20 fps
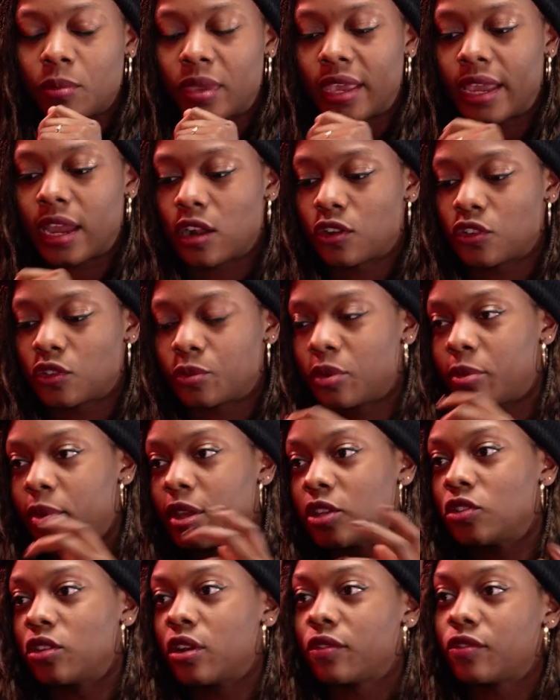the main character's
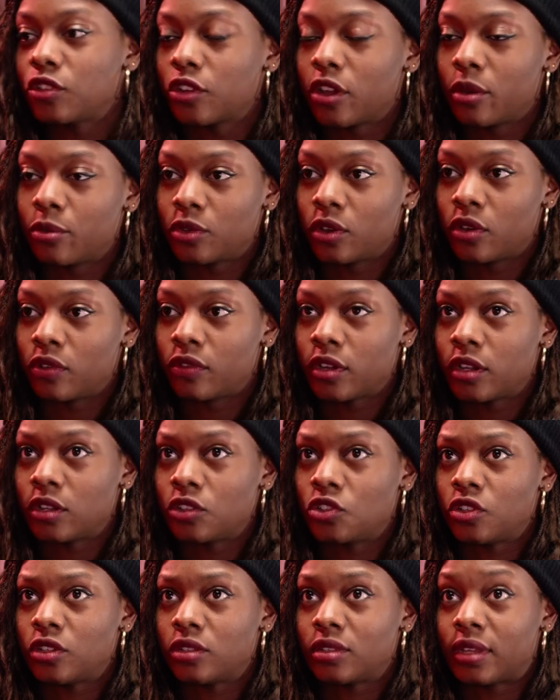probation officer comes over
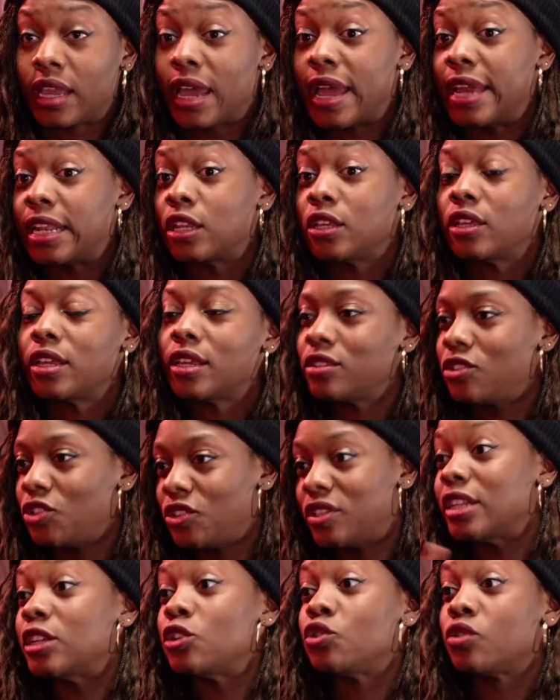and she's like hiding,
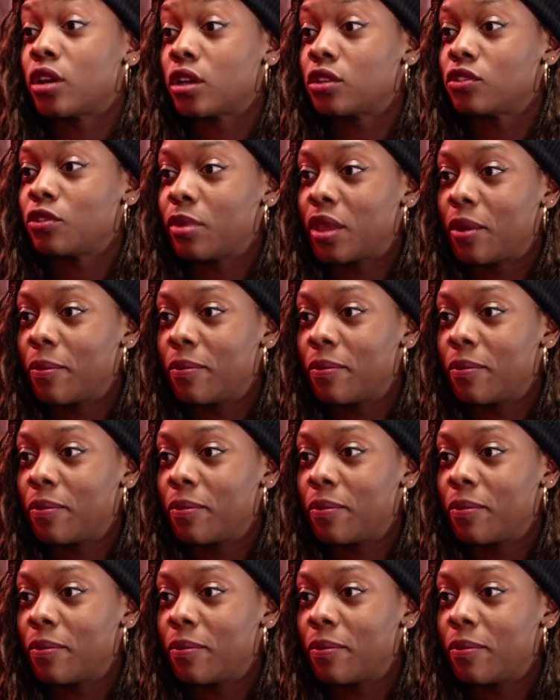she's hidden drugs from